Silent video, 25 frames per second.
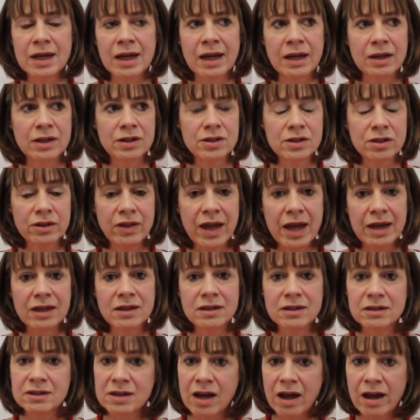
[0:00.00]
and to that
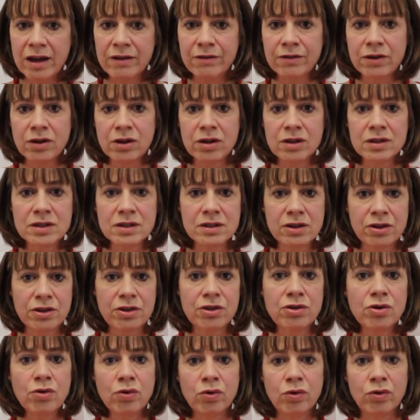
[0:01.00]
diverse
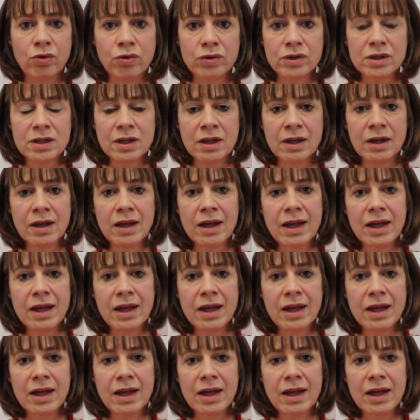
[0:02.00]
thought